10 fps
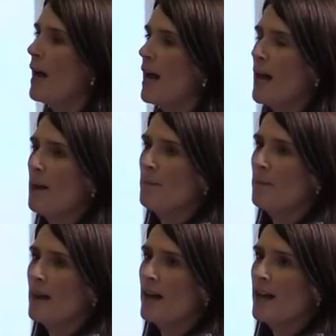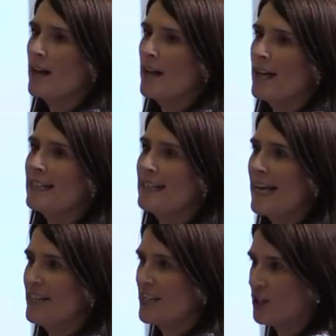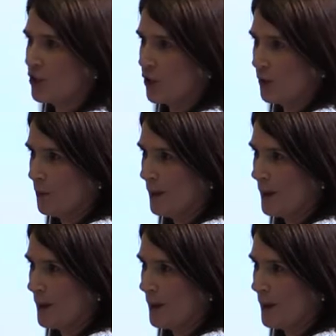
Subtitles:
8-9 years ago.